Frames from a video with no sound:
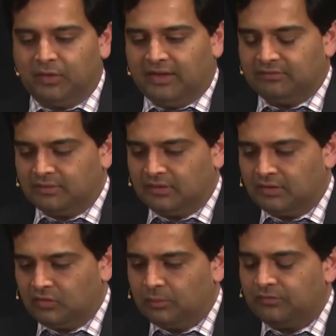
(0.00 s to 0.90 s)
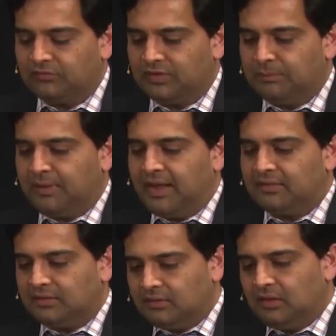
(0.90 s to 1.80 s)
We have a, a, group of
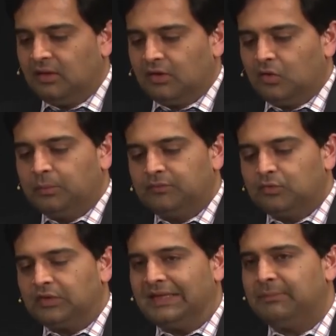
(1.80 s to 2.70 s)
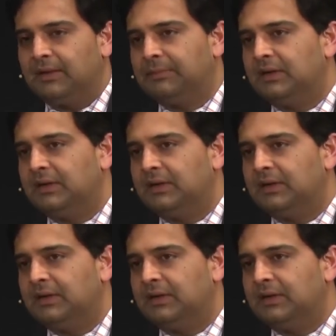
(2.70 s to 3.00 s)
hemat and group of leukemia.